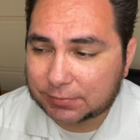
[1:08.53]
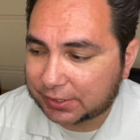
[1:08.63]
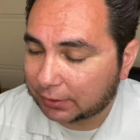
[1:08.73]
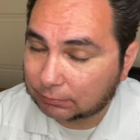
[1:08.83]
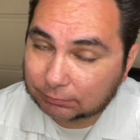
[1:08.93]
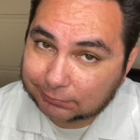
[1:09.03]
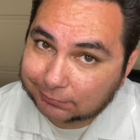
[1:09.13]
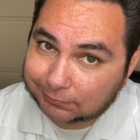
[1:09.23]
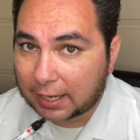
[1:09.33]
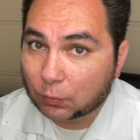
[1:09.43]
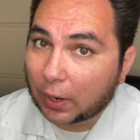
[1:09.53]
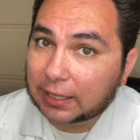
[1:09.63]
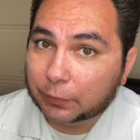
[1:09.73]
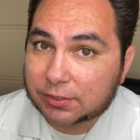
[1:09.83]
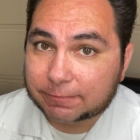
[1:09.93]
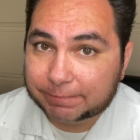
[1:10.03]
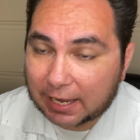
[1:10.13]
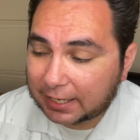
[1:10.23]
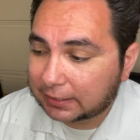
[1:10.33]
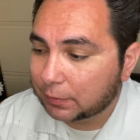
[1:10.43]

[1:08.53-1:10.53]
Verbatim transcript: So, and while it was fun,